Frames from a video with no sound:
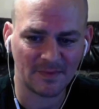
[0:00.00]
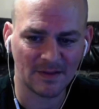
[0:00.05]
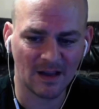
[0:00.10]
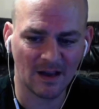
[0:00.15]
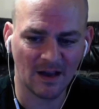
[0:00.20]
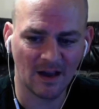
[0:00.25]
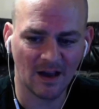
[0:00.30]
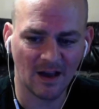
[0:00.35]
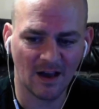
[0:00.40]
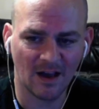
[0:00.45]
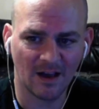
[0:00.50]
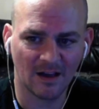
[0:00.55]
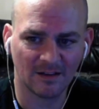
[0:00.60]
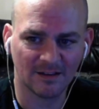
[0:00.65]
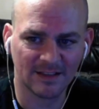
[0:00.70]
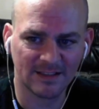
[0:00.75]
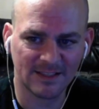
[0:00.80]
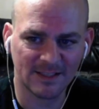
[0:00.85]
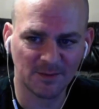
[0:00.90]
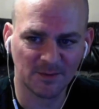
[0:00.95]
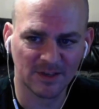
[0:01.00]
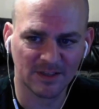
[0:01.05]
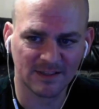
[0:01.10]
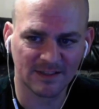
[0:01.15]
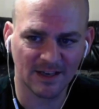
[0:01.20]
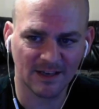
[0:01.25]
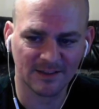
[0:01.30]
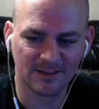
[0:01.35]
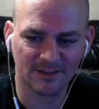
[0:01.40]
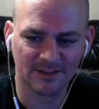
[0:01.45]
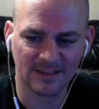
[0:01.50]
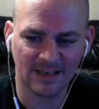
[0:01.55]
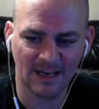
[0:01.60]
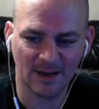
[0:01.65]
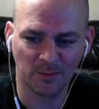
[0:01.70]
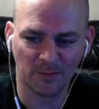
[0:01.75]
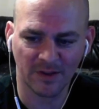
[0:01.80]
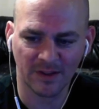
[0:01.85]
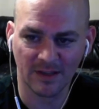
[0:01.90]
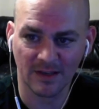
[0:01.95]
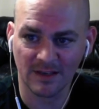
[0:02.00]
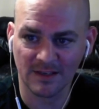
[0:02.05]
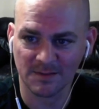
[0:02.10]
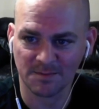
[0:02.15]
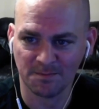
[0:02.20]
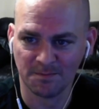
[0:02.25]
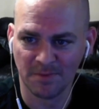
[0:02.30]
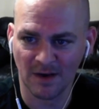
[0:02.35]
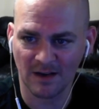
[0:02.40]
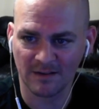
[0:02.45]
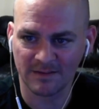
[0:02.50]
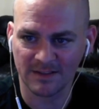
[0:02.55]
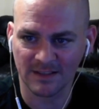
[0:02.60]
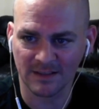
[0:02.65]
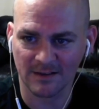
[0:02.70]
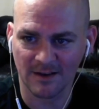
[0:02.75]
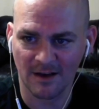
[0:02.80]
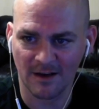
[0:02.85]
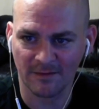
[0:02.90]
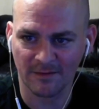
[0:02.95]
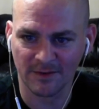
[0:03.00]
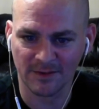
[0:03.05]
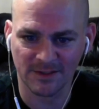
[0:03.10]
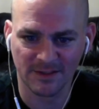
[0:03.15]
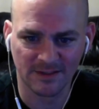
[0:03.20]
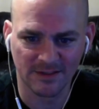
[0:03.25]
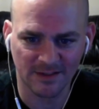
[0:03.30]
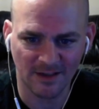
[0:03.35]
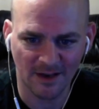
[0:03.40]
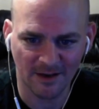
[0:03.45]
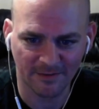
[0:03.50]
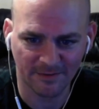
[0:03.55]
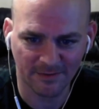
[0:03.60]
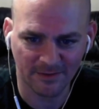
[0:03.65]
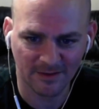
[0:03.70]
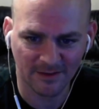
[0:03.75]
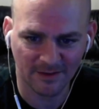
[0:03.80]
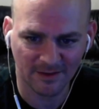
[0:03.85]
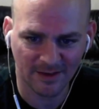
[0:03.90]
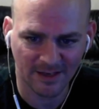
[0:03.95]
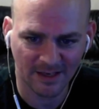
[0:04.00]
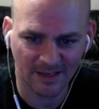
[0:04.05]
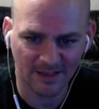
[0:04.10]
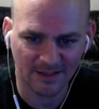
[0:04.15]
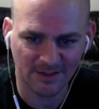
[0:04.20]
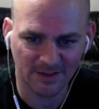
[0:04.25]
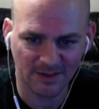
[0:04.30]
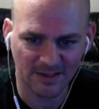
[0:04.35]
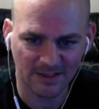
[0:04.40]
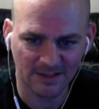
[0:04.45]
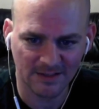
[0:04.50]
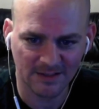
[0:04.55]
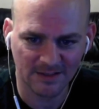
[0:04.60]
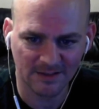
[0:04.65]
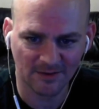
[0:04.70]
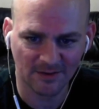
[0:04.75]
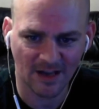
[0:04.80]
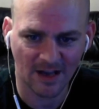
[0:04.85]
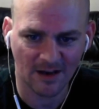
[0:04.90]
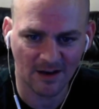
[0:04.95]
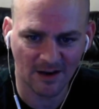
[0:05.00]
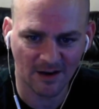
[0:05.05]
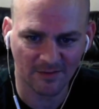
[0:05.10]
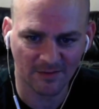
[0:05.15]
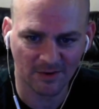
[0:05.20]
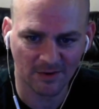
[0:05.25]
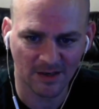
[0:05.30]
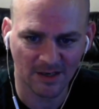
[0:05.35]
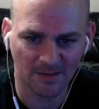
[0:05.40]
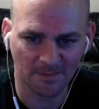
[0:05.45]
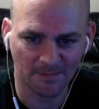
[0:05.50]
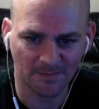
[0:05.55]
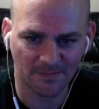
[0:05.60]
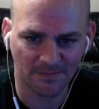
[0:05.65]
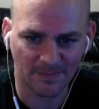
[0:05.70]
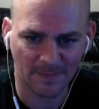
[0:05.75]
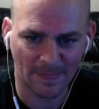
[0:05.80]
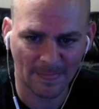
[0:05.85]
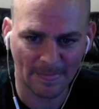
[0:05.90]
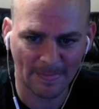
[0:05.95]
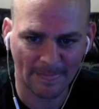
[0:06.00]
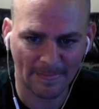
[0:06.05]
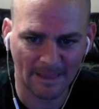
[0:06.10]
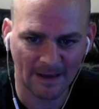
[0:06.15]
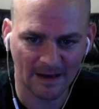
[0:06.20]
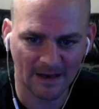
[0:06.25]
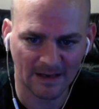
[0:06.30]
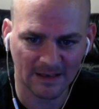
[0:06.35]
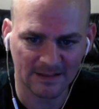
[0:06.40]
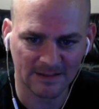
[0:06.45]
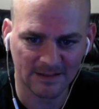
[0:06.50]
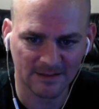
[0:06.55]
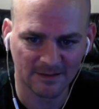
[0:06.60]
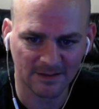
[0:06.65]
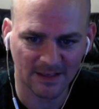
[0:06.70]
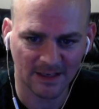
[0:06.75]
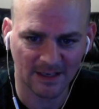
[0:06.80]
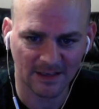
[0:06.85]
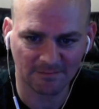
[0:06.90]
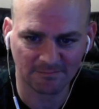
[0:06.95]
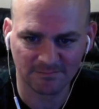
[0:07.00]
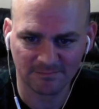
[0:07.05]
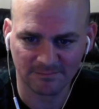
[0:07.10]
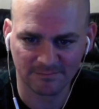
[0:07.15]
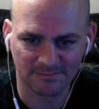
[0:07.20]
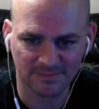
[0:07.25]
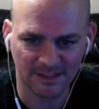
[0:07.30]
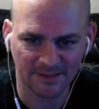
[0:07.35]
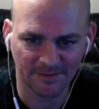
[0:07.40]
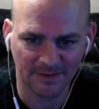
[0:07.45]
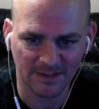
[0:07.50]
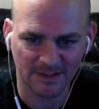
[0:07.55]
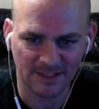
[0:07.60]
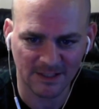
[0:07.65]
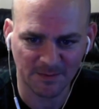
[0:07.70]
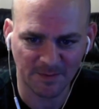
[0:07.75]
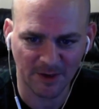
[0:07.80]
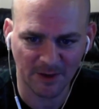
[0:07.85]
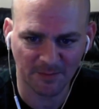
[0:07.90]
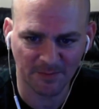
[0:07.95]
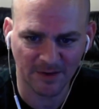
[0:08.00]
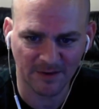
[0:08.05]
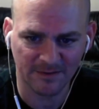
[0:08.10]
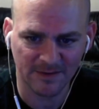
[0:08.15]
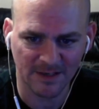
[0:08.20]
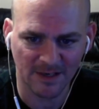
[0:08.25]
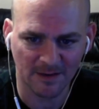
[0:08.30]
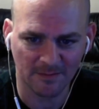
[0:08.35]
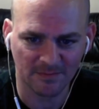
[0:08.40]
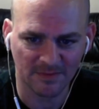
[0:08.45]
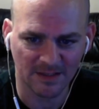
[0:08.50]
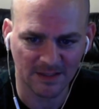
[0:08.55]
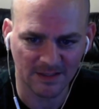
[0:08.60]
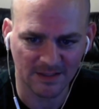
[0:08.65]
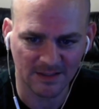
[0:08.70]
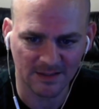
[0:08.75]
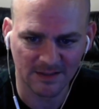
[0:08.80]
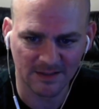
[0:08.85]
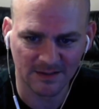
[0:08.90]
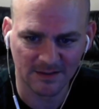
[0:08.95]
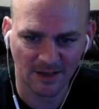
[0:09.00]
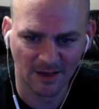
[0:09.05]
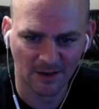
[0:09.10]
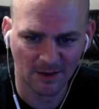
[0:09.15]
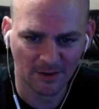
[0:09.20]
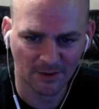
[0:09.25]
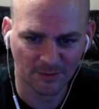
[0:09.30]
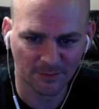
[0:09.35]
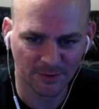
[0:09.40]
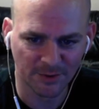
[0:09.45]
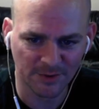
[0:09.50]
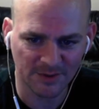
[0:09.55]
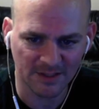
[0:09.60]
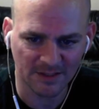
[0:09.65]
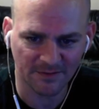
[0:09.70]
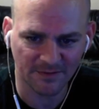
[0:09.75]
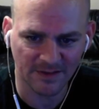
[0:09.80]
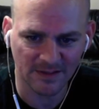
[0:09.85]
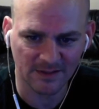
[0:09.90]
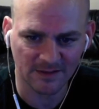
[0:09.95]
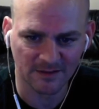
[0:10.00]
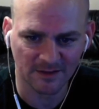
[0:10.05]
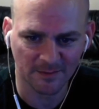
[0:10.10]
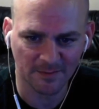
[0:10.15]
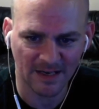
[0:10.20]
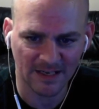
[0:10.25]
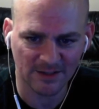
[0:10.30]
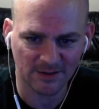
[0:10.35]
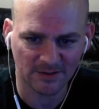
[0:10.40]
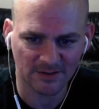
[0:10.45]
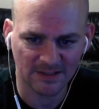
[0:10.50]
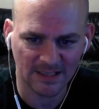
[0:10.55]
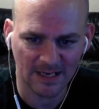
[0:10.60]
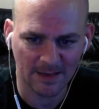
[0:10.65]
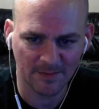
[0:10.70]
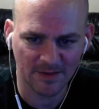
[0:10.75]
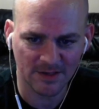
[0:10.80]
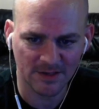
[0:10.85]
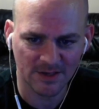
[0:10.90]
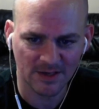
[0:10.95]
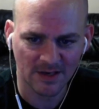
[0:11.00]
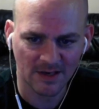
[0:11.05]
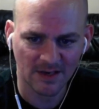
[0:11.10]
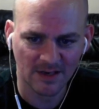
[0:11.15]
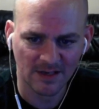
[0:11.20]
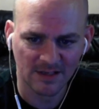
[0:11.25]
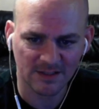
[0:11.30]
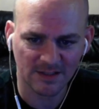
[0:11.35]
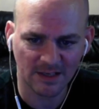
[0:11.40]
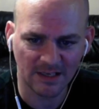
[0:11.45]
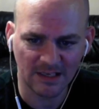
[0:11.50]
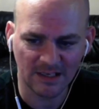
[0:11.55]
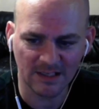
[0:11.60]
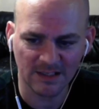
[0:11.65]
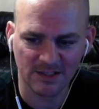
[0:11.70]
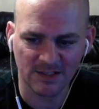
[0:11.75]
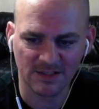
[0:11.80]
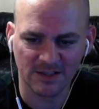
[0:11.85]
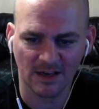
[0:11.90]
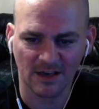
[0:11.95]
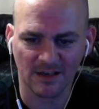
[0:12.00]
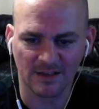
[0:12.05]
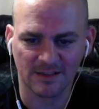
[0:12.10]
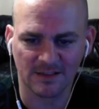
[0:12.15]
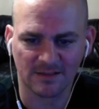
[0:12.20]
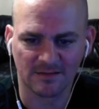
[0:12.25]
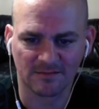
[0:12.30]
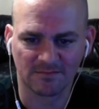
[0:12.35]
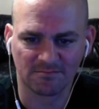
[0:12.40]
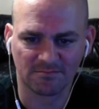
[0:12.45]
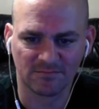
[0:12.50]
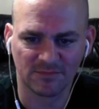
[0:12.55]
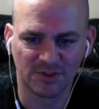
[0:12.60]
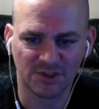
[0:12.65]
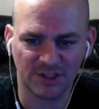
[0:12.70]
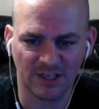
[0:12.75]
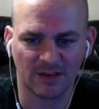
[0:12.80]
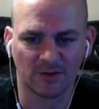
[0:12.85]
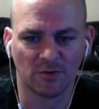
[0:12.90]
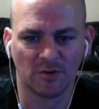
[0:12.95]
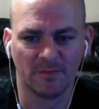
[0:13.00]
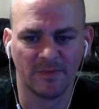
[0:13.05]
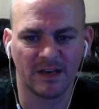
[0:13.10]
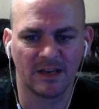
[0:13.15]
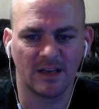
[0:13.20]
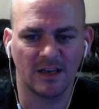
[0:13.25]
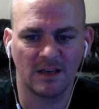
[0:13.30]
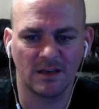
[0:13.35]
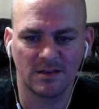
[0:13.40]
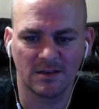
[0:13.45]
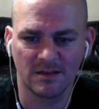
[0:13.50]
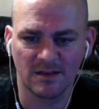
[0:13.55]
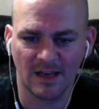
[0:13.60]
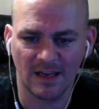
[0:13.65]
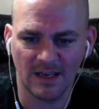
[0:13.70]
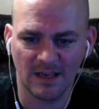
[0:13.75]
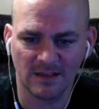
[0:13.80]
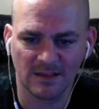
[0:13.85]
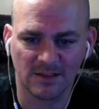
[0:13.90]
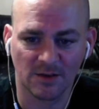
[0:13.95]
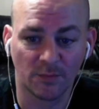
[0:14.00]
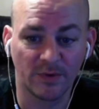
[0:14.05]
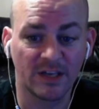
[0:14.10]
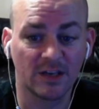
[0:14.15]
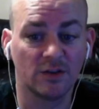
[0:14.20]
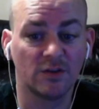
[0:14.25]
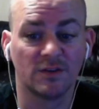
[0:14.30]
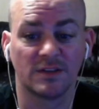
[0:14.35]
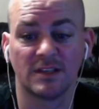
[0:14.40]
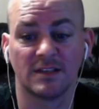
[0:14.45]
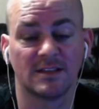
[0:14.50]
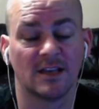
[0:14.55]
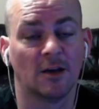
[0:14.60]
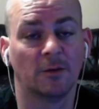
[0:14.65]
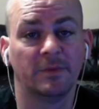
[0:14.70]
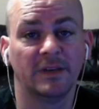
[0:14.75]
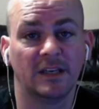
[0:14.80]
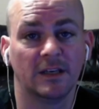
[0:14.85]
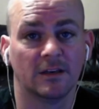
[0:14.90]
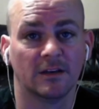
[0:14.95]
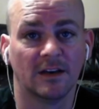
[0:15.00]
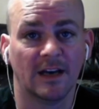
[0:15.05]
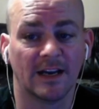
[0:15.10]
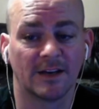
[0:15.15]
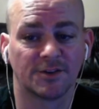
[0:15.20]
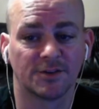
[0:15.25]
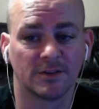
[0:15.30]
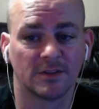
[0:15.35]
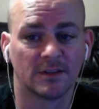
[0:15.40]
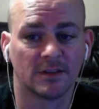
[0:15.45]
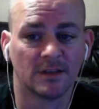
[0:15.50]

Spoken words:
Let's see where Cecil's at with his buffs and covers and stuff. Okay, so he's still got cover up. He's still got defensive spirit buffs up. He's reducing physical and magical damage. So he needs just general mitigation, I guess. So we can use his LB here, actually.